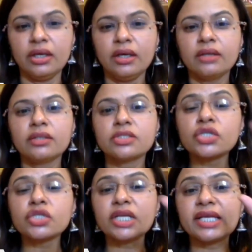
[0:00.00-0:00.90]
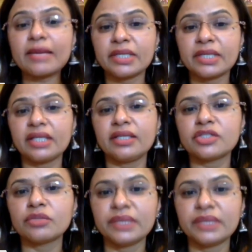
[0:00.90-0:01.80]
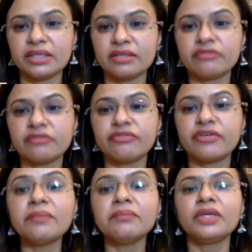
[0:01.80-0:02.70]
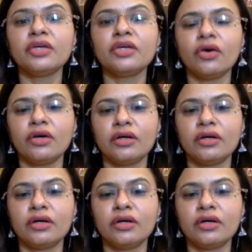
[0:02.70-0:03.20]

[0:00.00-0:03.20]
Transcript: The social capital that you build from your